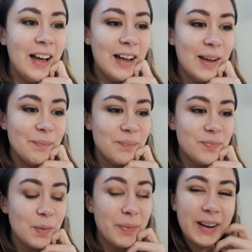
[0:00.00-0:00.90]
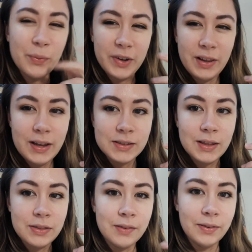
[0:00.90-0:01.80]
But I realized
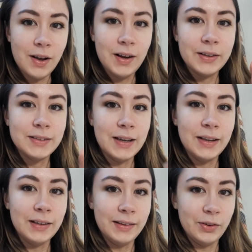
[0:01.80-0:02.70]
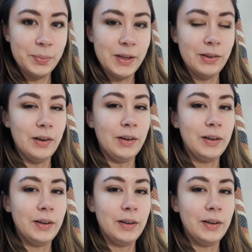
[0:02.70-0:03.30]
that the vlog is getting a little bit long